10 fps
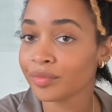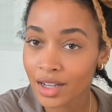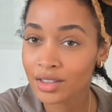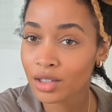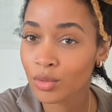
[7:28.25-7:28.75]

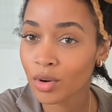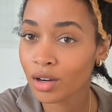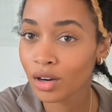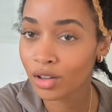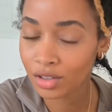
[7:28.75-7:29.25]
It took one
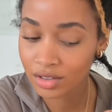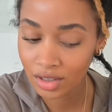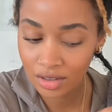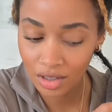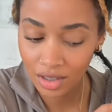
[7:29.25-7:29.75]
girl on
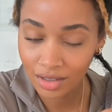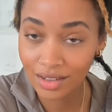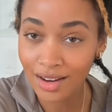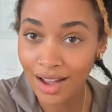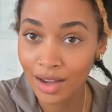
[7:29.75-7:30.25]
TikTok
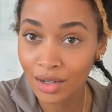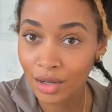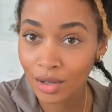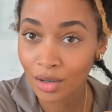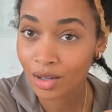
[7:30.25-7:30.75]
9
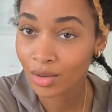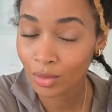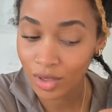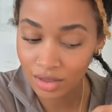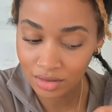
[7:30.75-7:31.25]

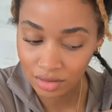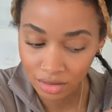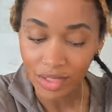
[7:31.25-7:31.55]
weeks.